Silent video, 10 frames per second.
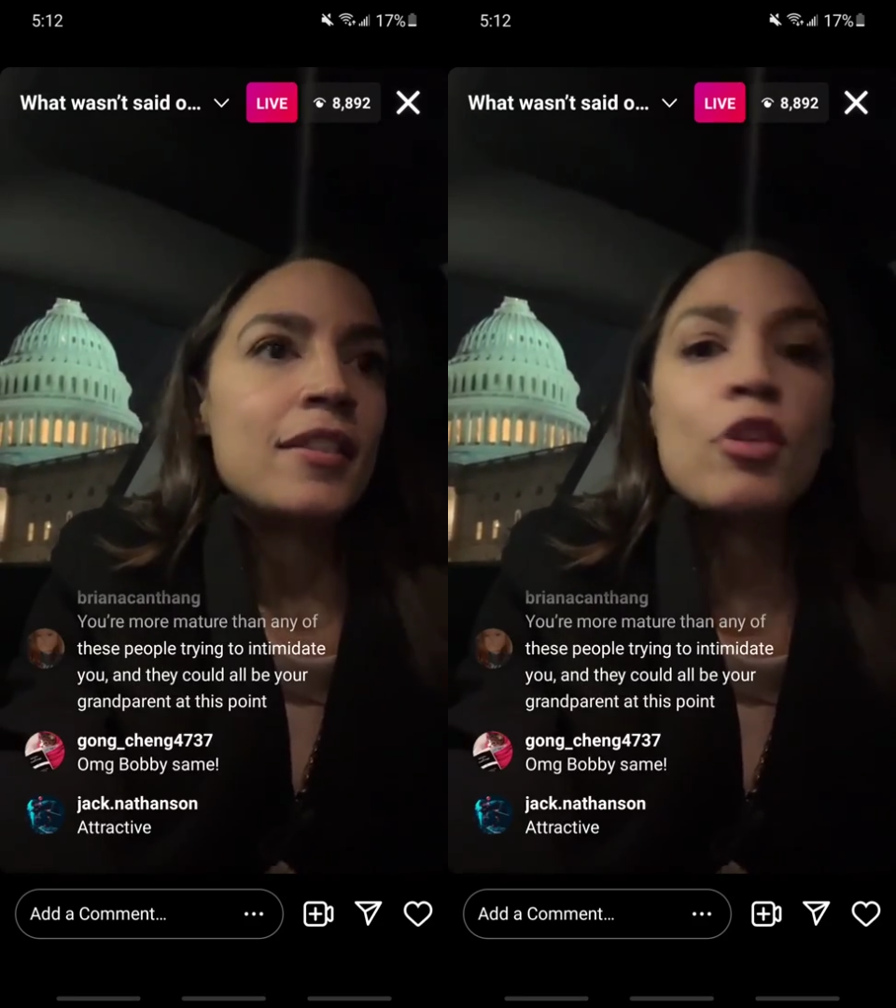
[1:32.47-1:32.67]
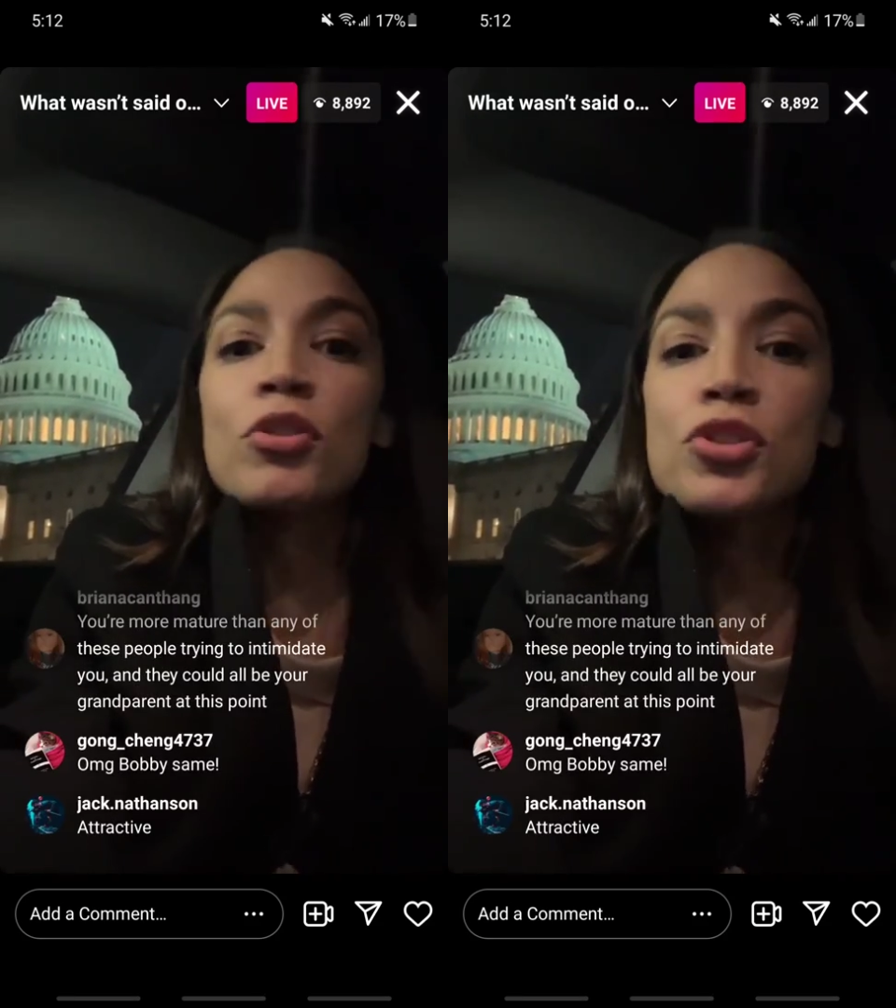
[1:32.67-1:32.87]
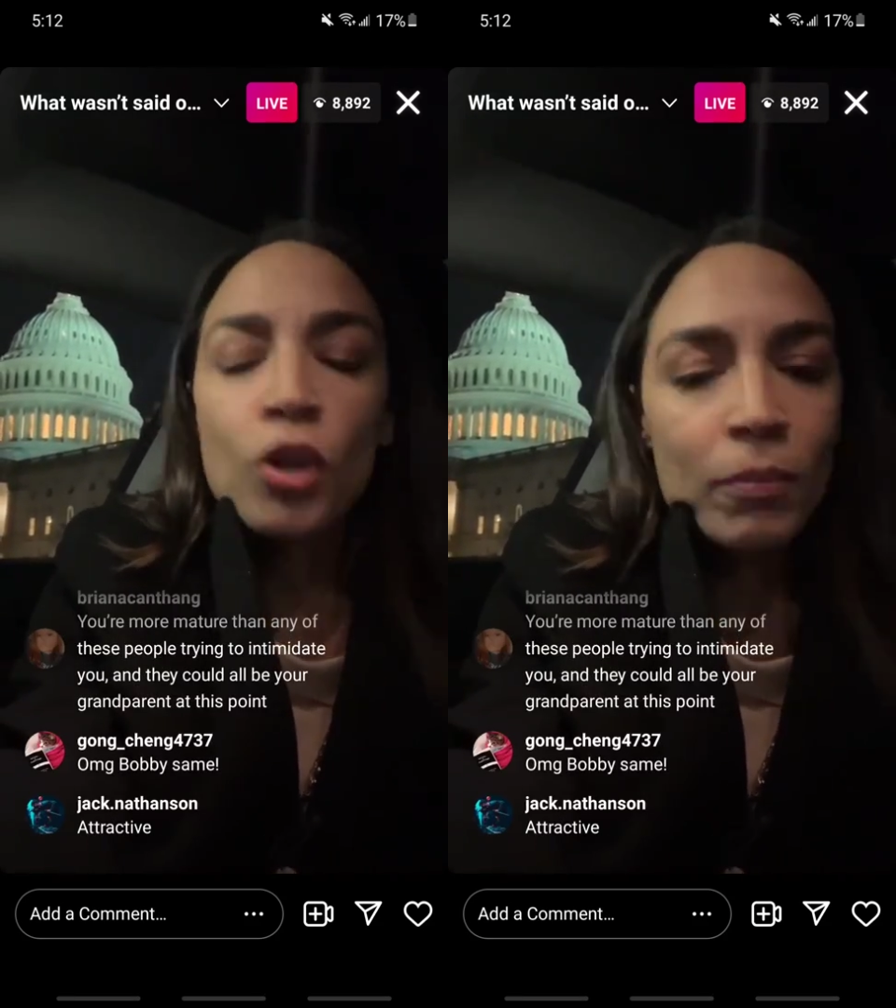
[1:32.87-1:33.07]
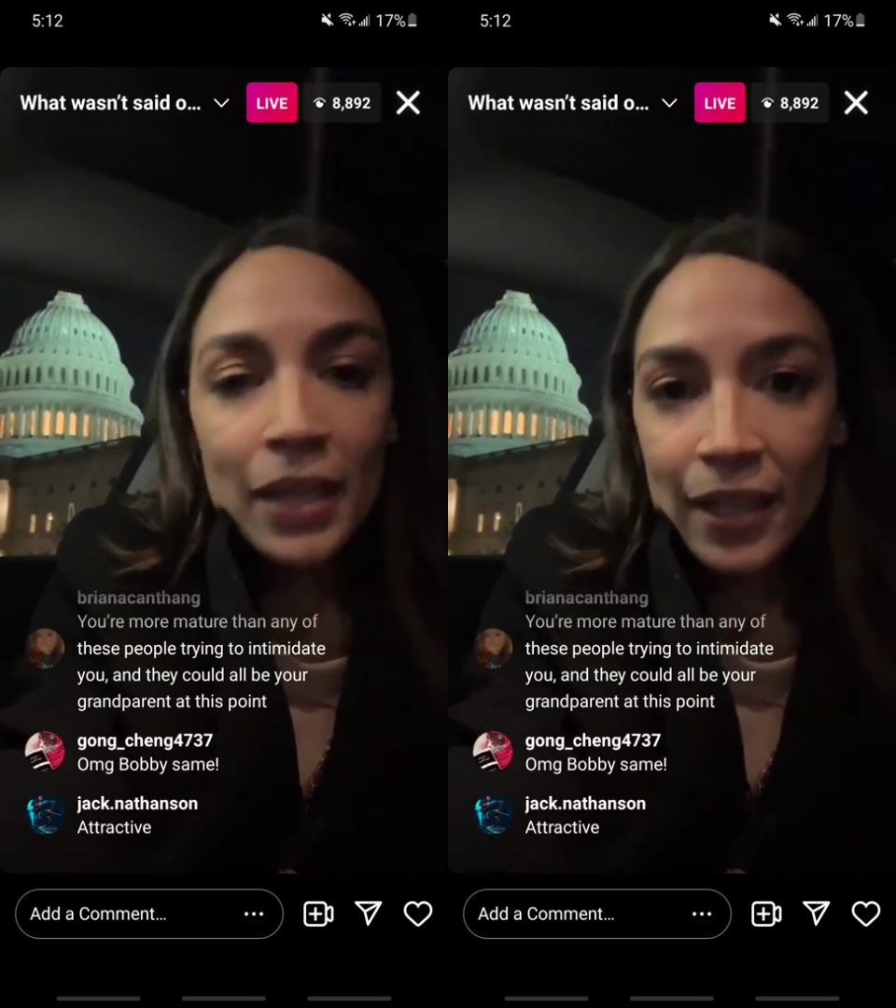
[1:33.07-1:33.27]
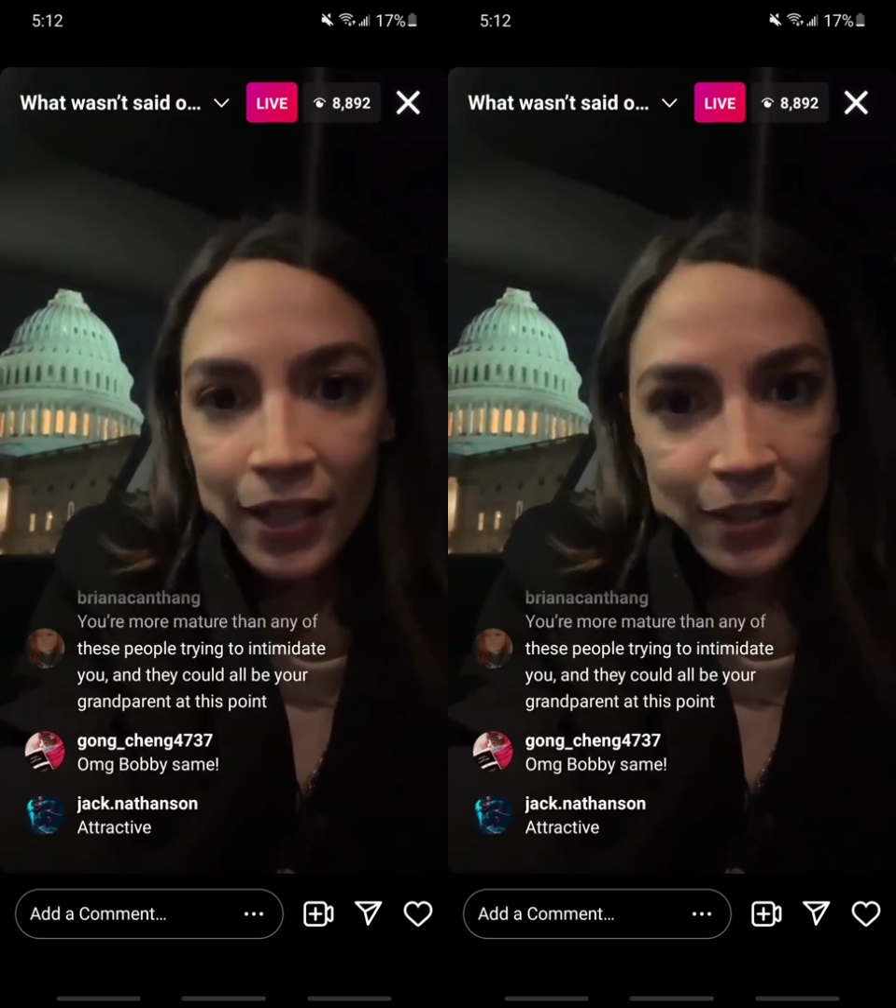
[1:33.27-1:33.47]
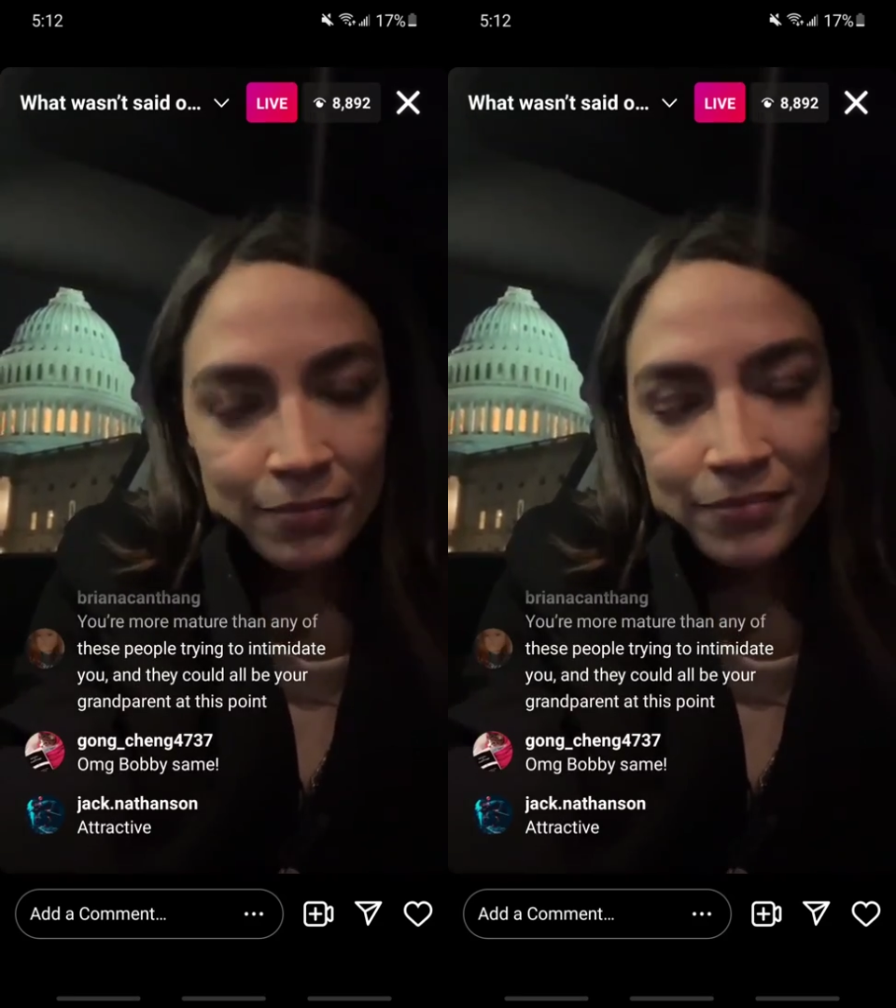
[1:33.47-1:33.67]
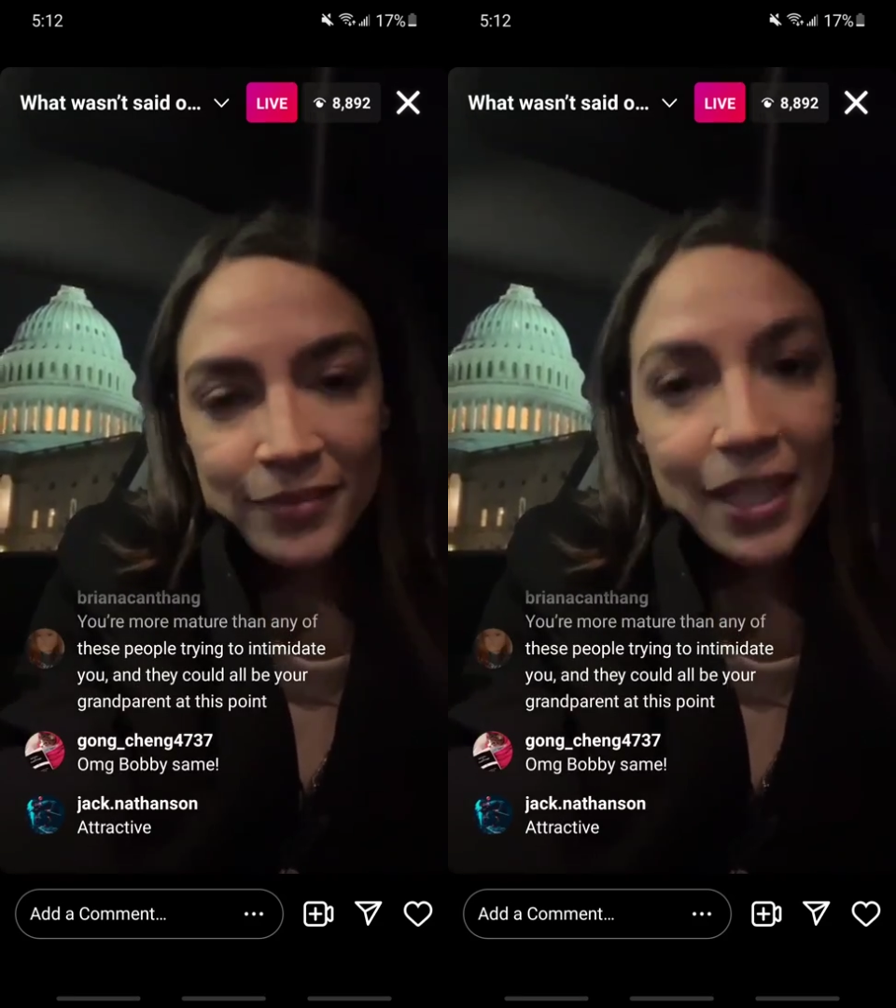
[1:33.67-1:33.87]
there is no meaning